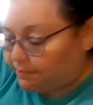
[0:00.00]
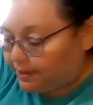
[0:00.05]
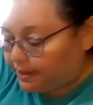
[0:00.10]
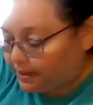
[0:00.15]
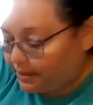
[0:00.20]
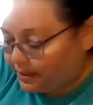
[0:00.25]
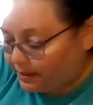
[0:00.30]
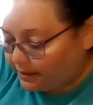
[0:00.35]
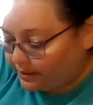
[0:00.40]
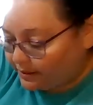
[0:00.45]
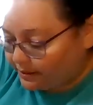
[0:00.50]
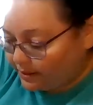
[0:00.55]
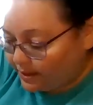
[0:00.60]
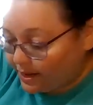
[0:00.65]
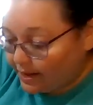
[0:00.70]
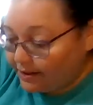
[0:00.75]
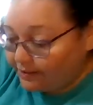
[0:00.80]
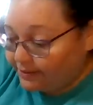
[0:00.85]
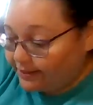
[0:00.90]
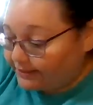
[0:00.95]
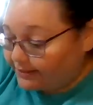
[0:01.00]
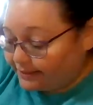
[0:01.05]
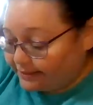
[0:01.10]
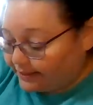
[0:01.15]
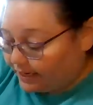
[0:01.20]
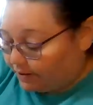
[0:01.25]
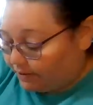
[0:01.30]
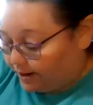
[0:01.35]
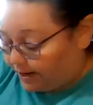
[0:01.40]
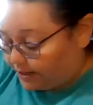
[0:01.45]
Pin it. This
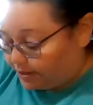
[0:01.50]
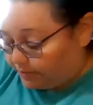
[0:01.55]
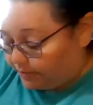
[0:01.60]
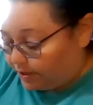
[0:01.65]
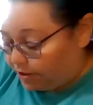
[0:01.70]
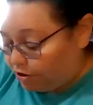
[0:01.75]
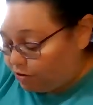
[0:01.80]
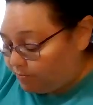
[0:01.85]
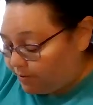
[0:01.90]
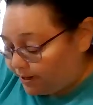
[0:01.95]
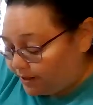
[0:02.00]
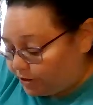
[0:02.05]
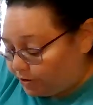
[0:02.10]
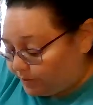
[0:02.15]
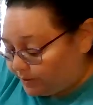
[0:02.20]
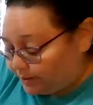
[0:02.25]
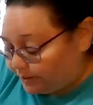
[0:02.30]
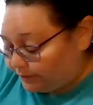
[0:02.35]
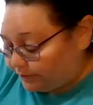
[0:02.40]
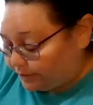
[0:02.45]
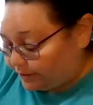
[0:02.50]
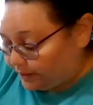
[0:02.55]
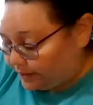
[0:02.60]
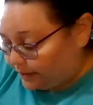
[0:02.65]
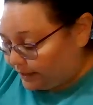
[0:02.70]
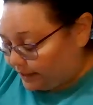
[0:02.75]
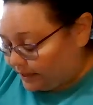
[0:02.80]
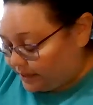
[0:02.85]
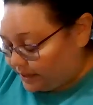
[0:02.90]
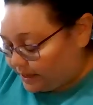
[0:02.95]
is how I do it. You might do it
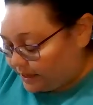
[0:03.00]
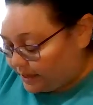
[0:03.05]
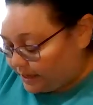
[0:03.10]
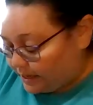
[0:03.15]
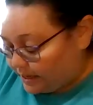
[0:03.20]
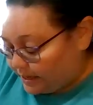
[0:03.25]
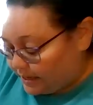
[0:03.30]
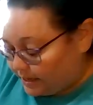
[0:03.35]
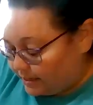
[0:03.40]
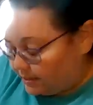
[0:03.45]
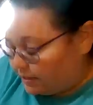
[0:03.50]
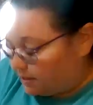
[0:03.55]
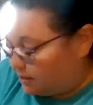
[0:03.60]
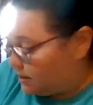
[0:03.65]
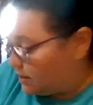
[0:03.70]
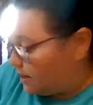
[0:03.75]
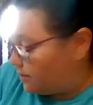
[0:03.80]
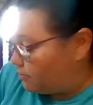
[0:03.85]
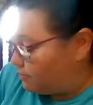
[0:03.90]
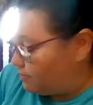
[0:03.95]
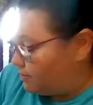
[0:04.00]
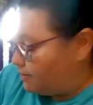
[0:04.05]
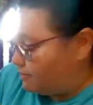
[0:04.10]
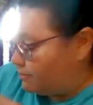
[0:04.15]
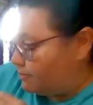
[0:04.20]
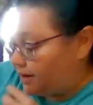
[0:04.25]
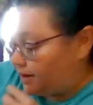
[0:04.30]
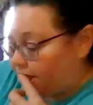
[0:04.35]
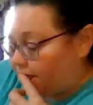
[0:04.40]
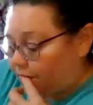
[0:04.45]
differently. Other
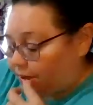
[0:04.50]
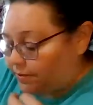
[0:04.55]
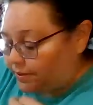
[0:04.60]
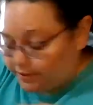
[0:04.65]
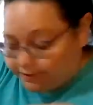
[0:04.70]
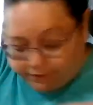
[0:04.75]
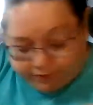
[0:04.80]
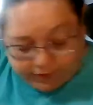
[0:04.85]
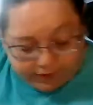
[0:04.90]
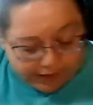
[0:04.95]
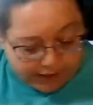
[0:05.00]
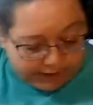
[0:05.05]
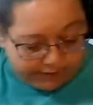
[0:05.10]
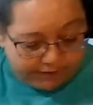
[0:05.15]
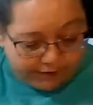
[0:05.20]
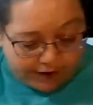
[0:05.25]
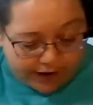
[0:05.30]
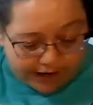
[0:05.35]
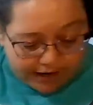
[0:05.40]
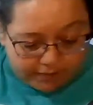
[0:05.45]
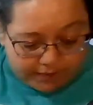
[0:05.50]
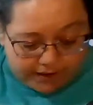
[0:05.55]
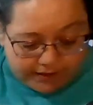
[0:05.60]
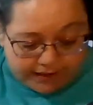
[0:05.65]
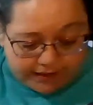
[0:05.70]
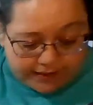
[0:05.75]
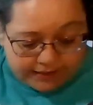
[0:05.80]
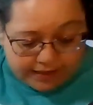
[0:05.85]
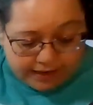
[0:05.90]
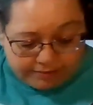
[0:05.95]
people might do it differently. Find a
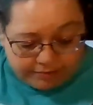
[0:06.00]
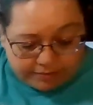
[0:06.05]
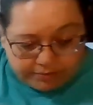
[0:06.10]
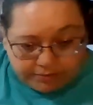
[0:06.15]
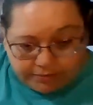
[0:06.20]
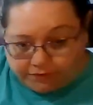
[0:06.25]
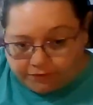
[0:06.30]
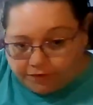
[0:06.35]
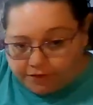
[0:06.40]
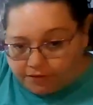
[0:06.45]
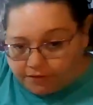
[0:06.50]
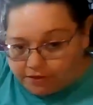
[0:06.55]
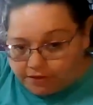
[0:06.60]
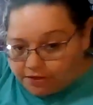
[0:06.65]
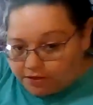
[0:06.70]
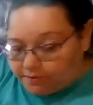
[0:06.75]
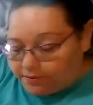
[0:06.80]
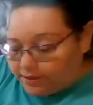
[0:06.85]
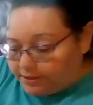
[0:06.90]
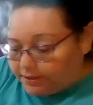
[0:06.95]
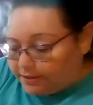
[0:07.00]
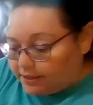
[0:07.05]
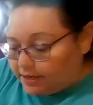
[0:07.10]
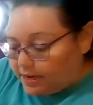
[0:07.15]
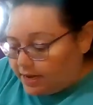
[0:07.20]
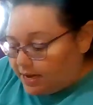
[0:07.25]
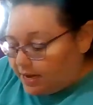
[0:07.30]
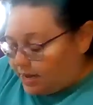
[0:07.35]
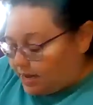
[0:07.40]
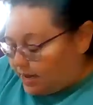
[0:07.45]
way that's comfortable for you to do it.
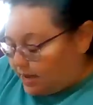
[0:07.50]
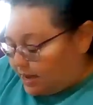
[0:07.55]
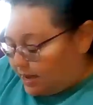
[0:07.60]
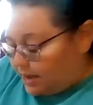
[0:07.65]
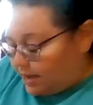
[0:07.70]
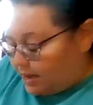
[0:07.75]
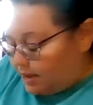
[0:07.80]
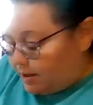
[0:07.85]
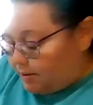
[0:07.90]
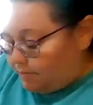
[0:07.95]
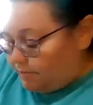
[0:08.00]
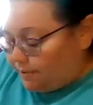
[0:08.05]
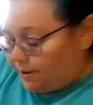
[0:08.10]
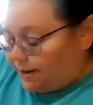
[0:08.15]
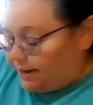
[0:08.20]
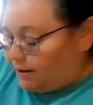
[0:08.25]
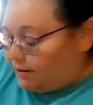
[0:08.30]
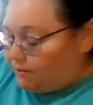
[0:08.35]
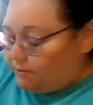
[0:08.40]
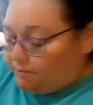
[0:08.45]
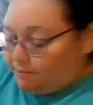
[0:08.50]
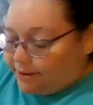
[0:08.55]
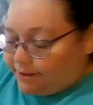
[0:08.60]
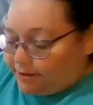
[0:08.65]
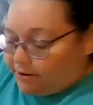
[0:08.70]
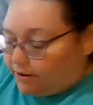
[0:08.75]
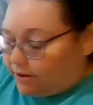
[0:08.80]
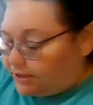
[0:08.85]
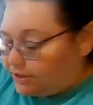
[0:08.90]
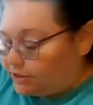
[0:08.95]
But oh
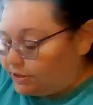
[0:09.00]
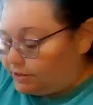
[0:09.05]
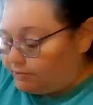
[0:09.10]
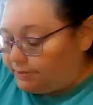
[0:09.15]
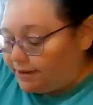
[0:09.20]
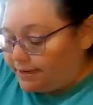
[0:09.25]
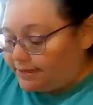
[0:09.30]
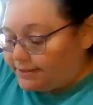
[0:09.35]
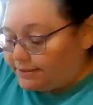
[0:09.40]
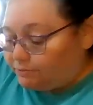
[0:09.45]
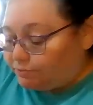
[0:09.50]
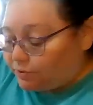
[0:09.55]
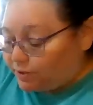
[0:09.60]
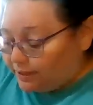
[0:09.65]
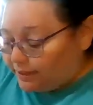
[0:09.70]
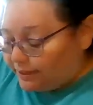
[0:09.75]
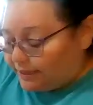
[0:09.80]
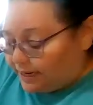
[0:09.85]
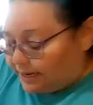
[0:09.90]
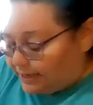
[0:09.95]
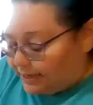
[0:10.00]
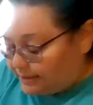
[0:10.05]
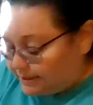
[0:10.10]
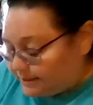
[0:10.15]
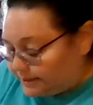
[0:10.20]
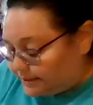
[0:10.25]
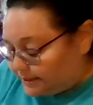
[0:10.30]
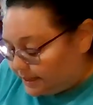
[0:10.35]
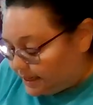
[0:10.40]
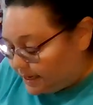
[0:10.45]
my gosh, it makes really
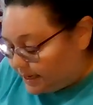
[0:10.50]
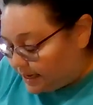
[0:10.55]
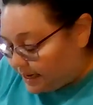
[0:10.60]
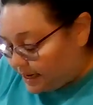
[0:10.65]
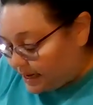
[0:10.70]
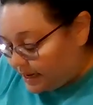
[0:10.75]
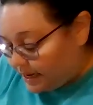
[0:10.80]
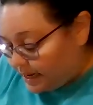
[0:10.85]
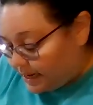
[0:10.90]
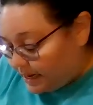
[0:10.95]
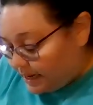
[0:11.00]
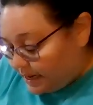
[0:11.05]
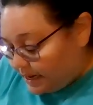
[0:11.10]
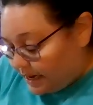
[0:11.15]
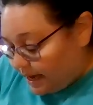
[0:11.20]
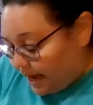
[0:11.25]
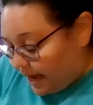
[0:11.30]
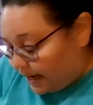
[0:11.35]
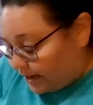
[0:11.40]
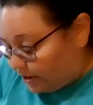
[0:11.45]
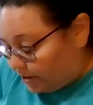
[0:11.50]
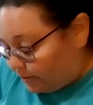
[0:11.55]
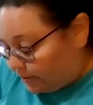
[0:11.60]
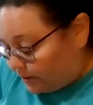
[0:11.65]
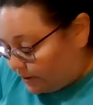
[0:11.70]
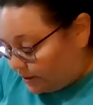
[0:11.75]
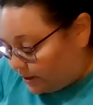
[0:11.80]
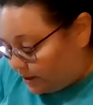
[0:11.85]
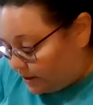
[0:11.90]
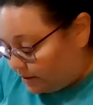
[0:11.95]
nice,
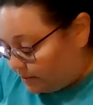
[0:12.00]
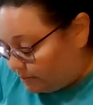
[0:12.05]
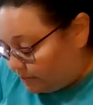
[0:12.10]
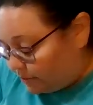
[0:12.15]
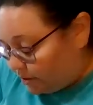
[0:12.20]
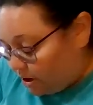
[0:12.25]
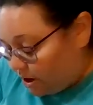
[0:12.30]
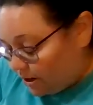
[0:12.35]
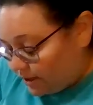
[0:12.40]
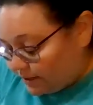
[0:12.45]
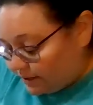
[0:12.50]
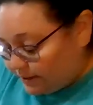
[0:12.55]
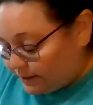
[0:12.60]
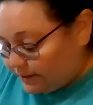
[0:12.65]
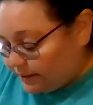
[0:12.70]
accurate block.